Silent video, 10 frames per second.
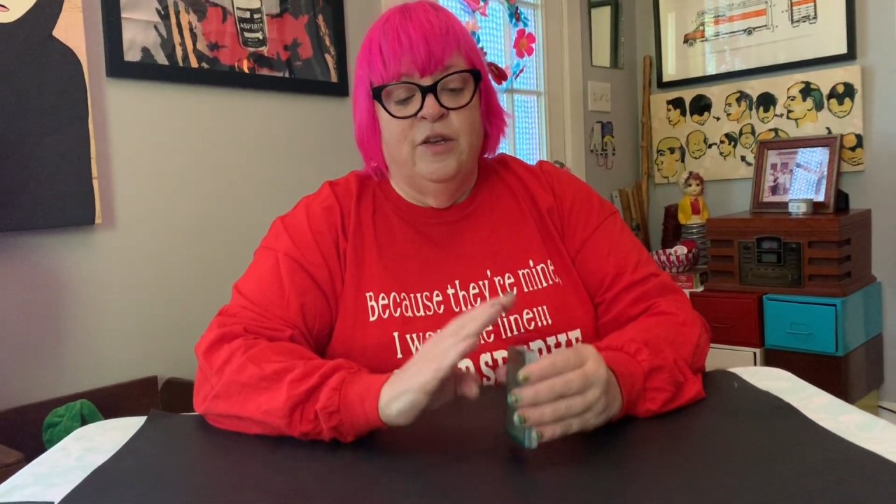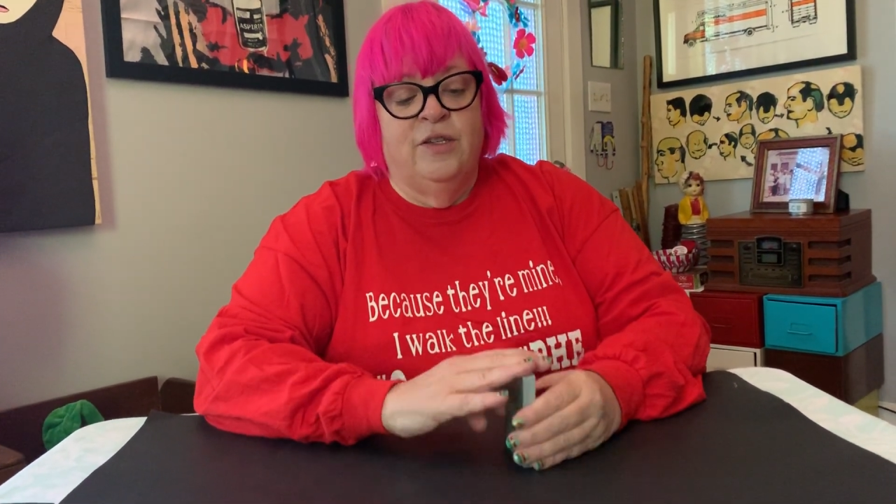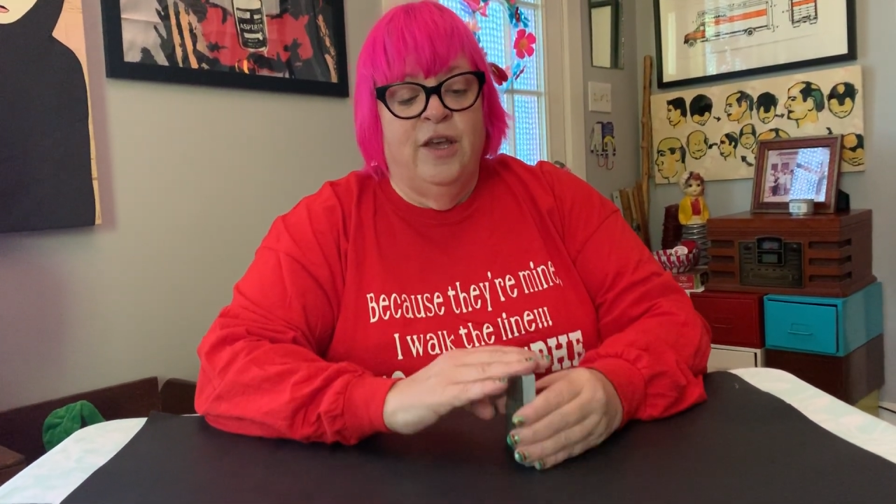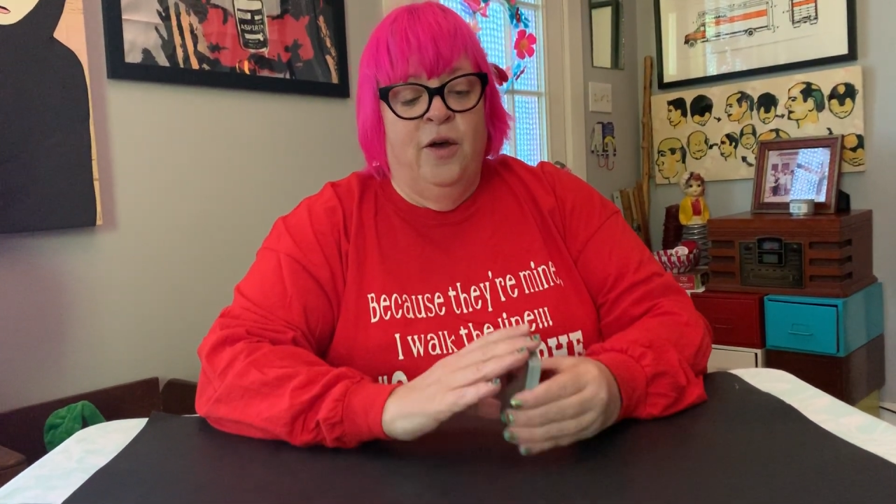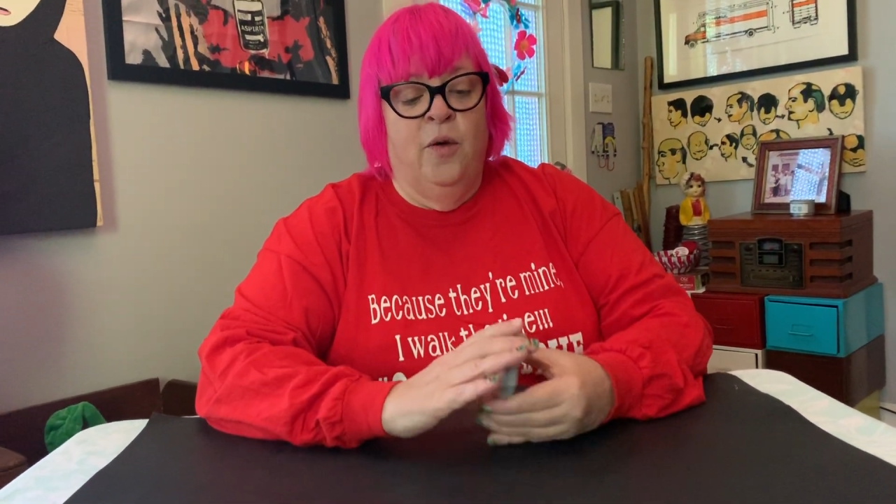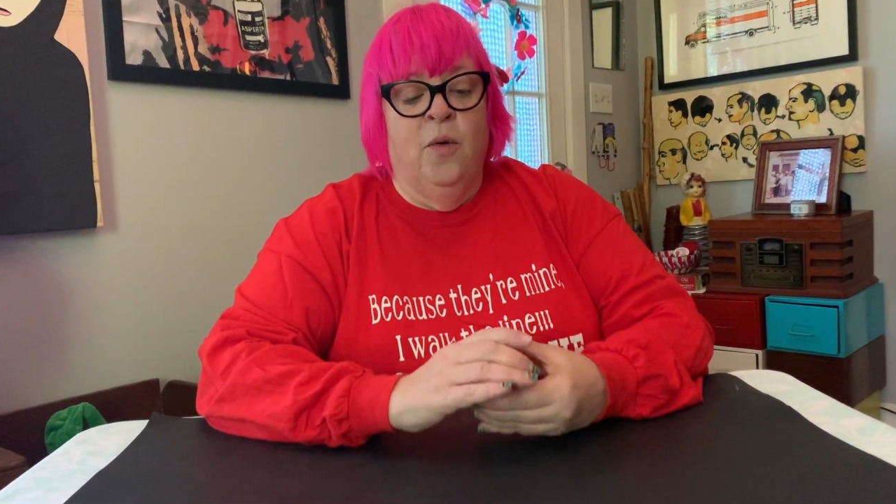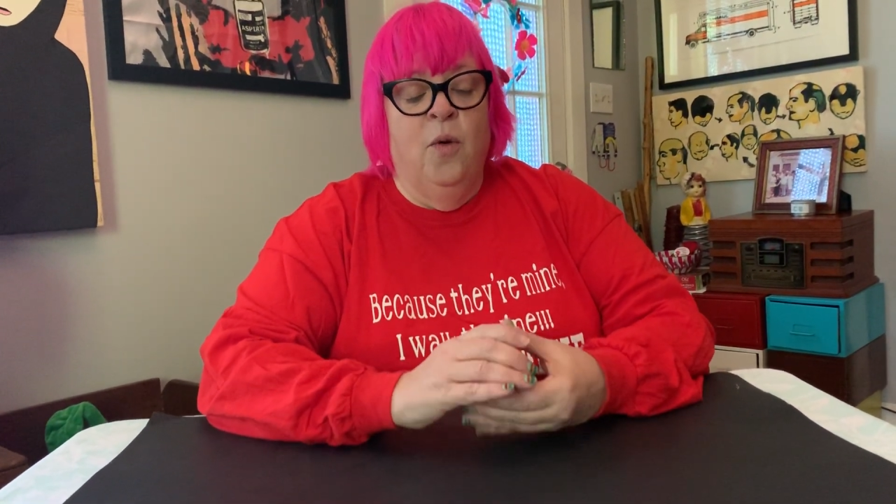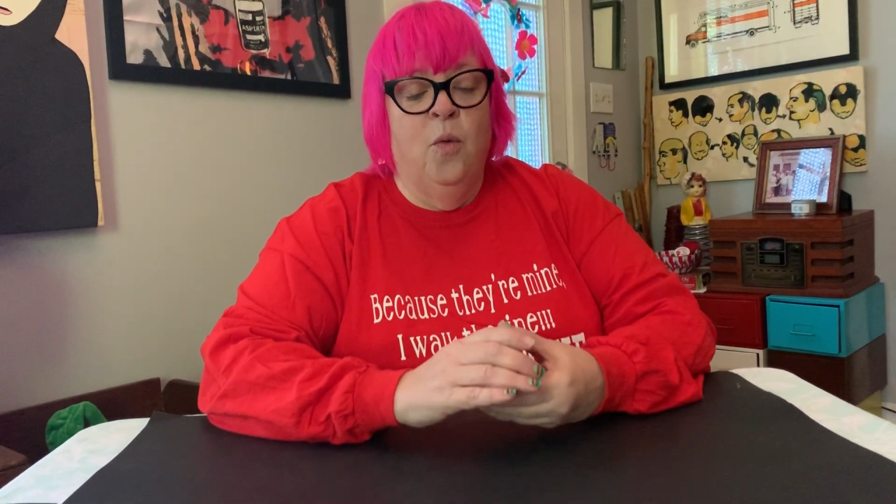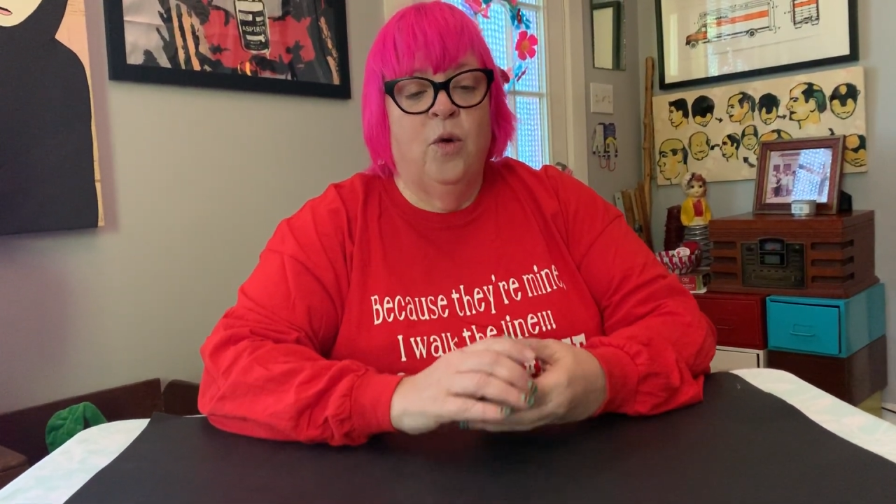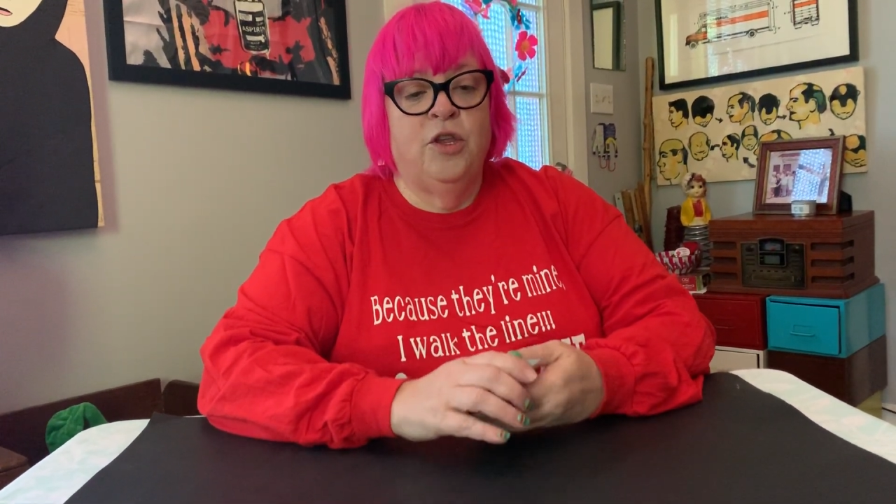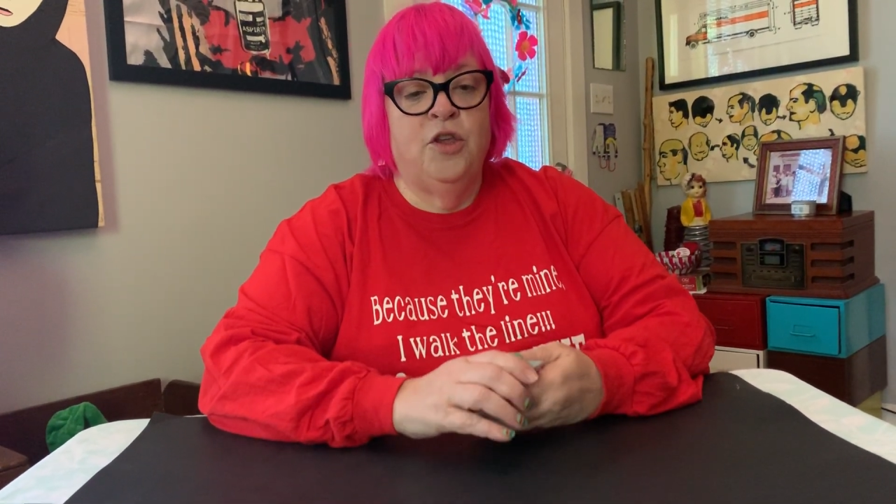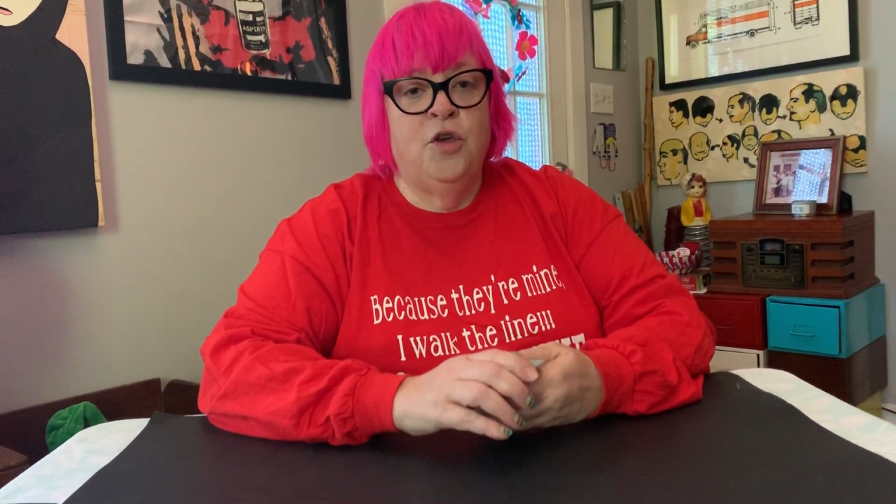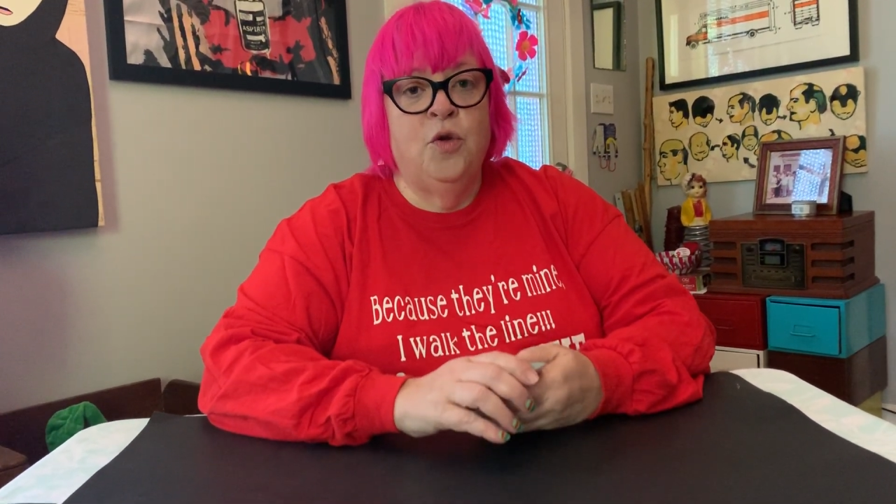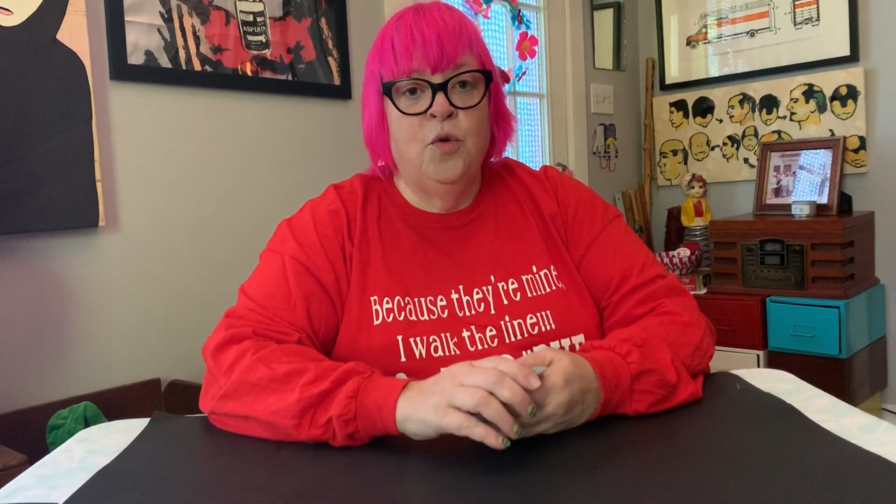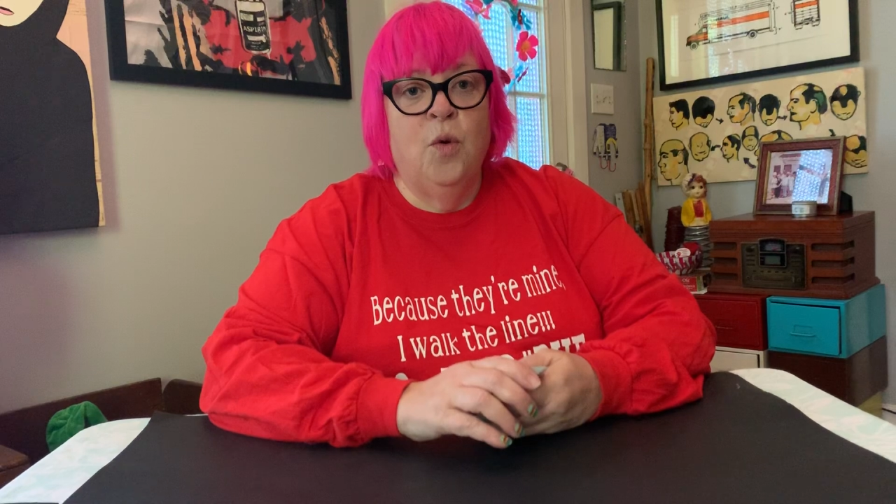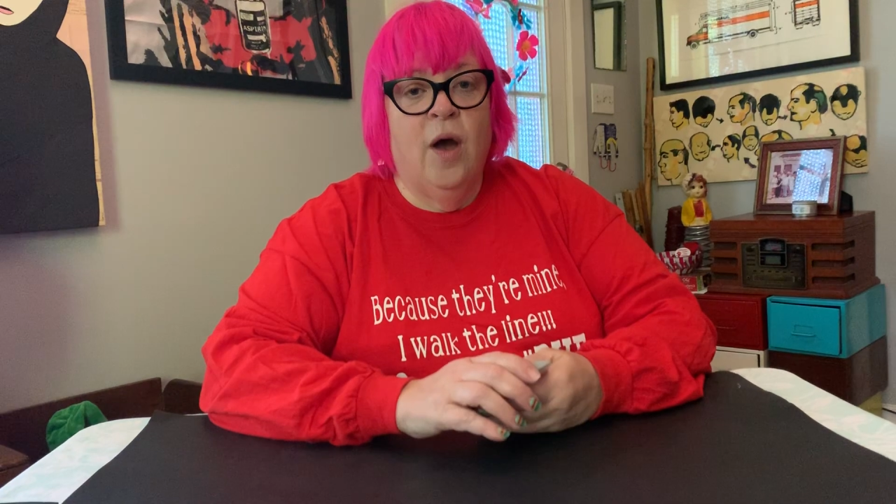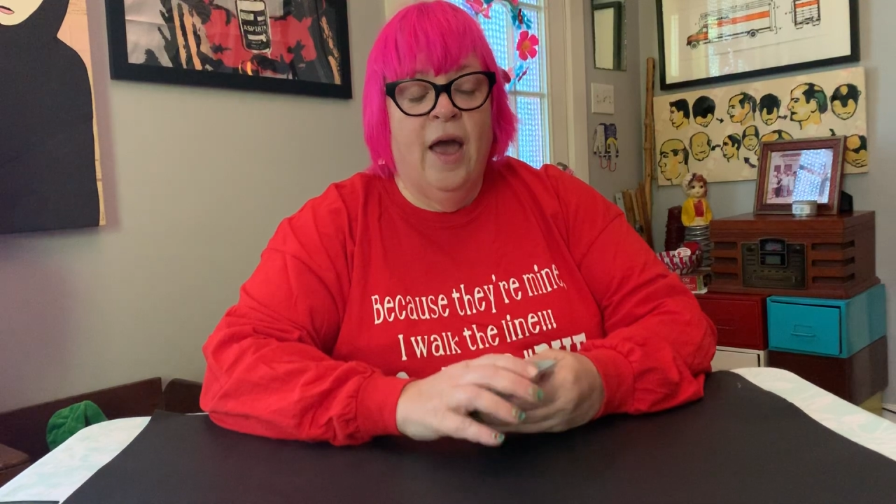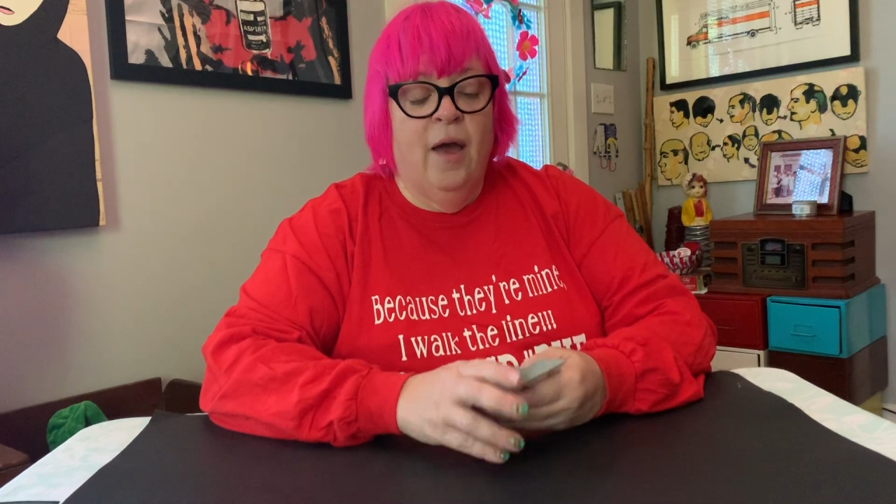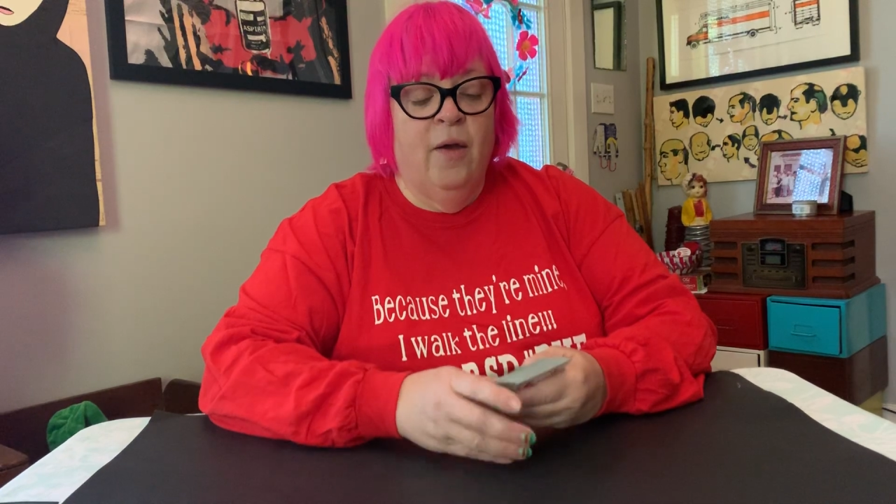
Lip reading: So when you